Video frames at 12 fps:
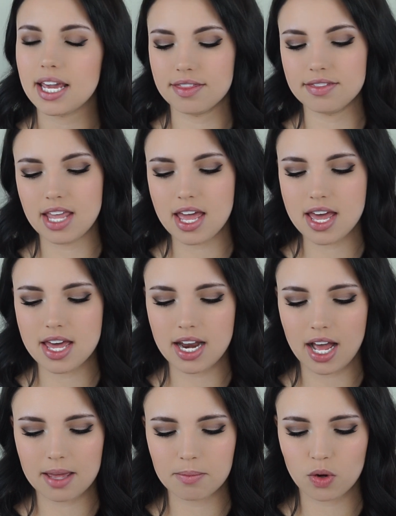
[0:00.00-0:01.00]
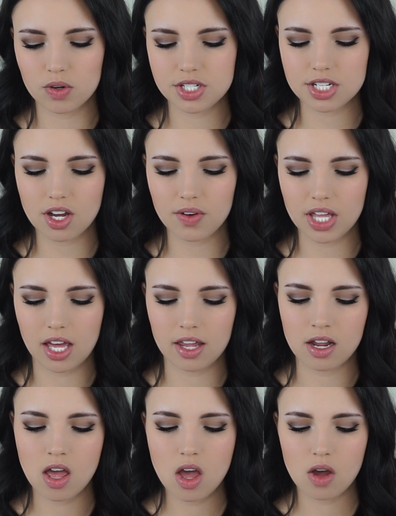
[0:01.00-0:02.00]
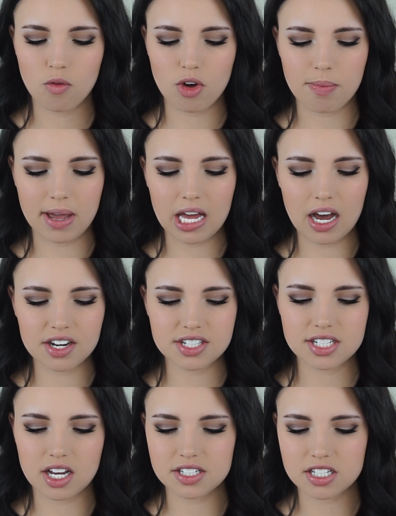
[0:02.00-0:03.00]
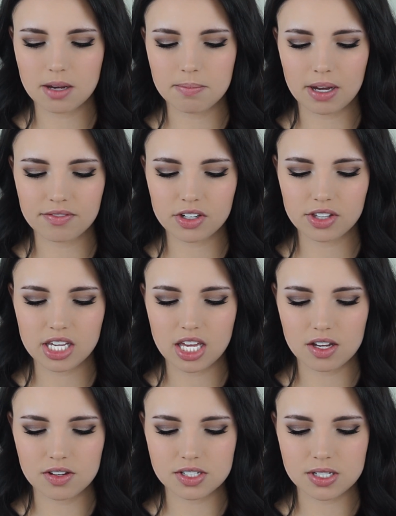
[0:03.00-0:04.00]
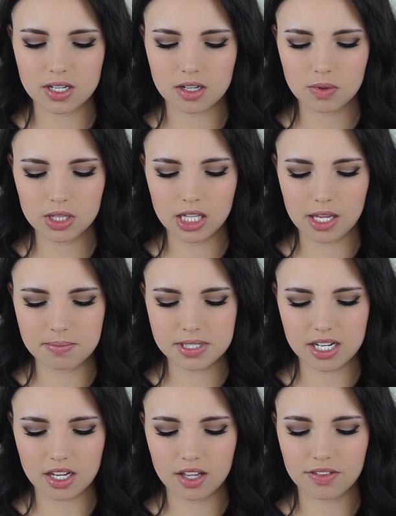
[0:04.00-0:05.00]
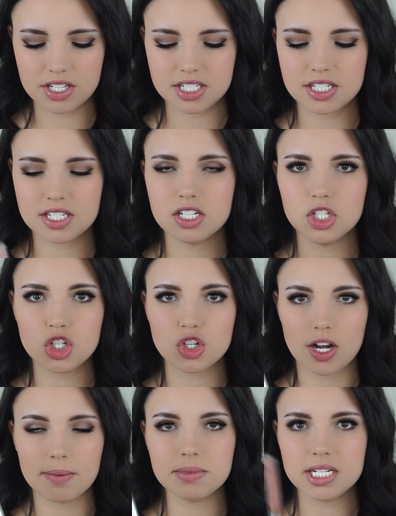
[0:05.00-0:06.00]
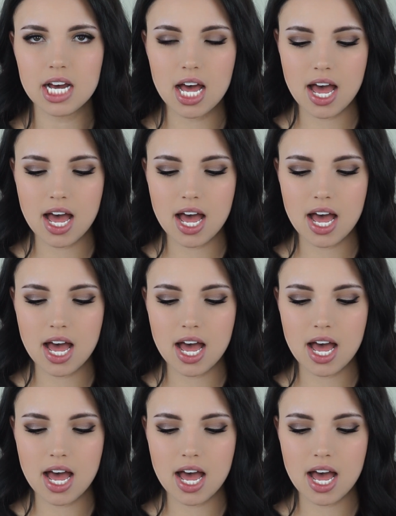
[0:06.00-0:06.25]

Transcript: and then I'm going to go in with my Anastasia Beverly Hills liquid lipstick, and this is in Stripped.